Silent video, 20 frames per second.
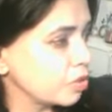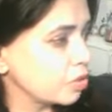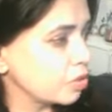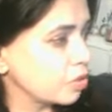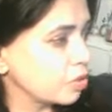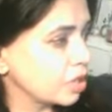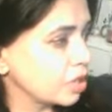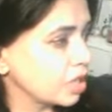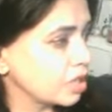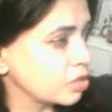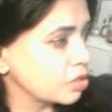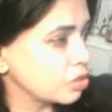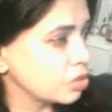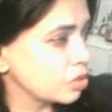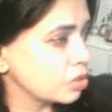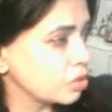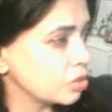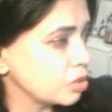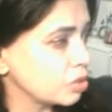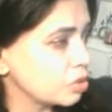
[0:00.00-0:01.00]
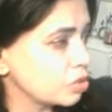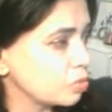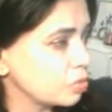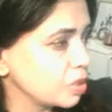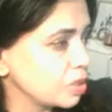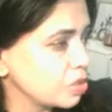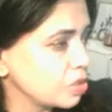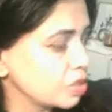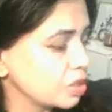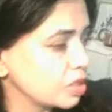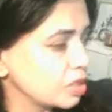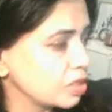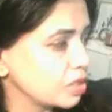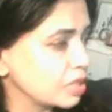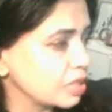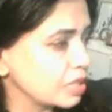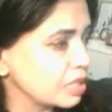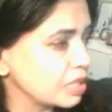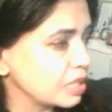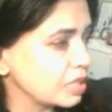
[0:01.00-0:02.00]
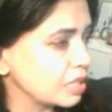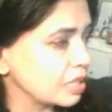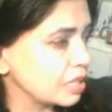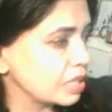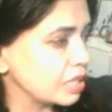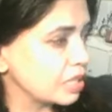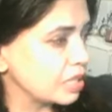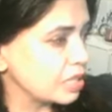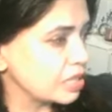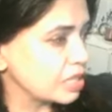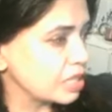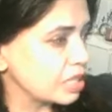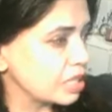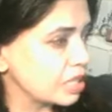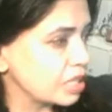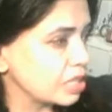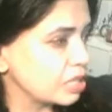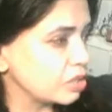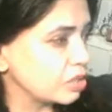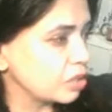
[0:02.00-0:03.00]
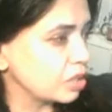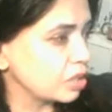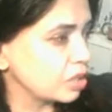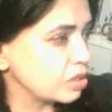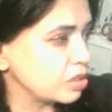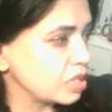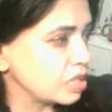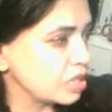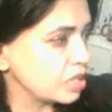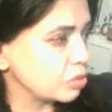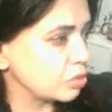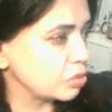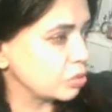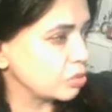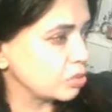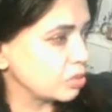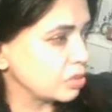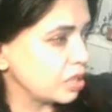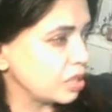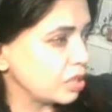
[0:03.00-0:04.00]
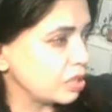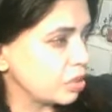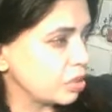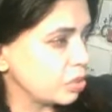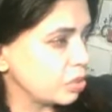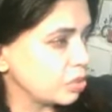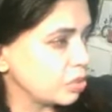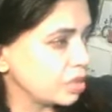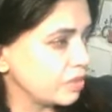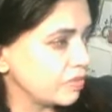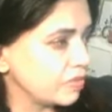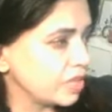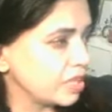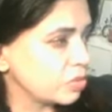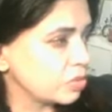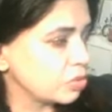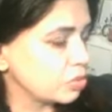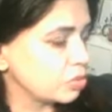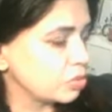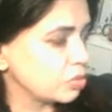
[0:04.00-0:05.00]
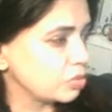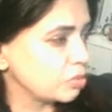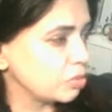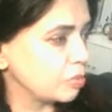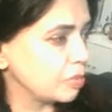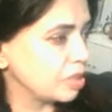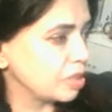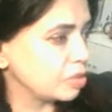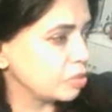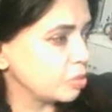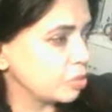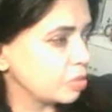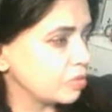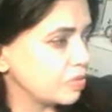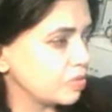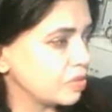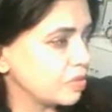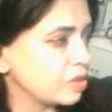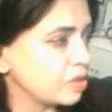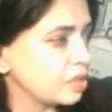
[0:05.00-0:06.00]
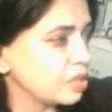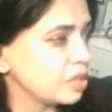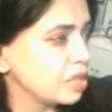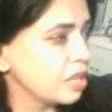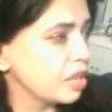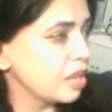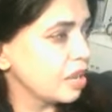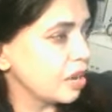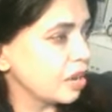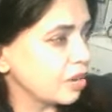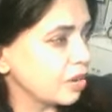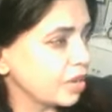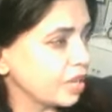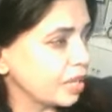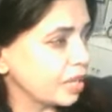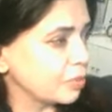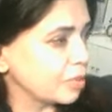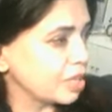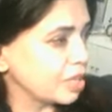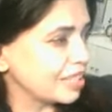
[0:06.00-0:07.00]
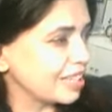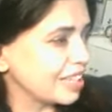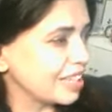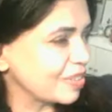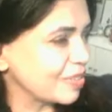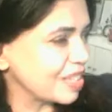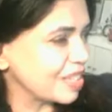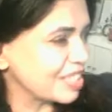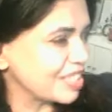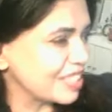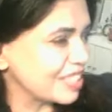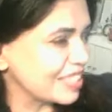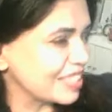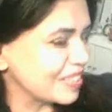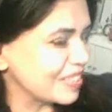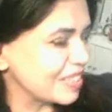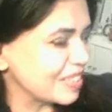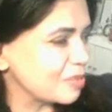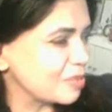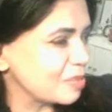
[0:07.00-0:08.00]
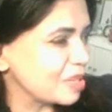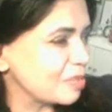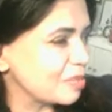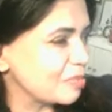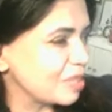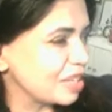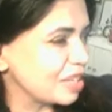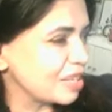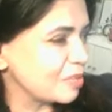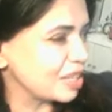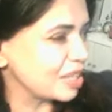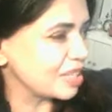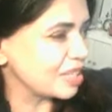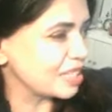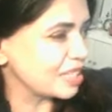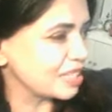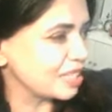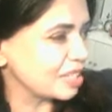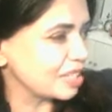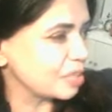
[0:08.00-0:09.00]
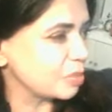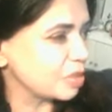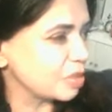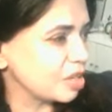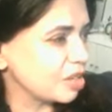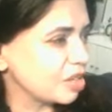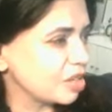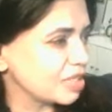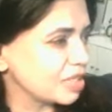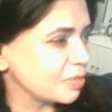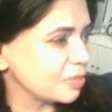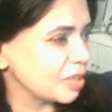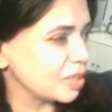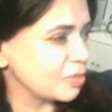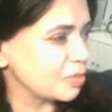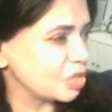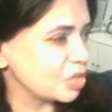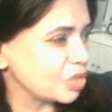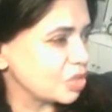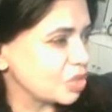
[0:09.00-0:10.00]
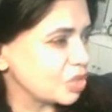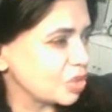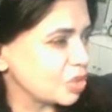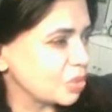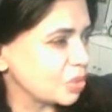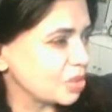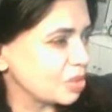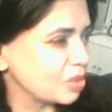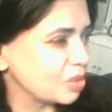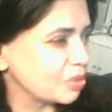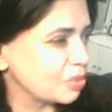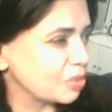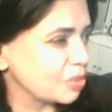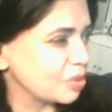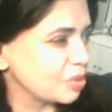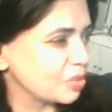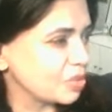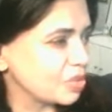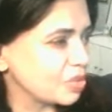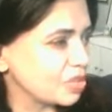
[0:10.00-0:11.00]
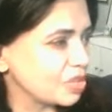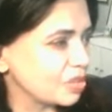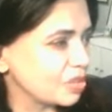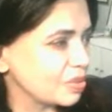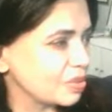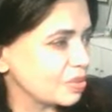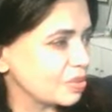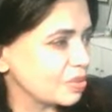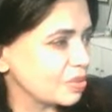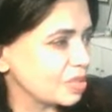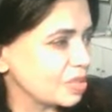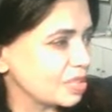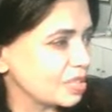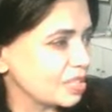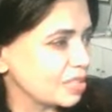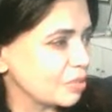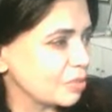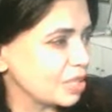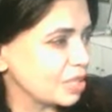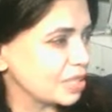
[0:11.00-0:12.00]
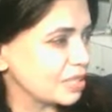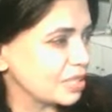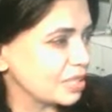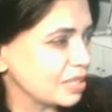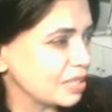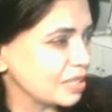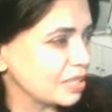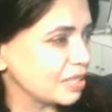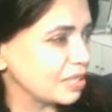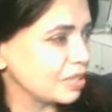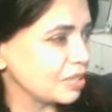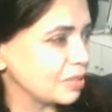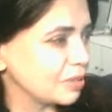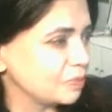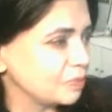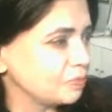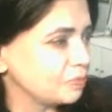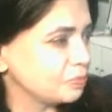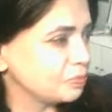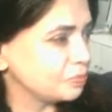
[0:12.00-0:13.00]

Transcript: Ok, so yo pienso que necesita que traducir todo otra vez, so un momento, por favor. Okay, I'm getting a lot of questions, so give me a minute because it's a little bit hard sometimes to scroll through. So just give me a second here.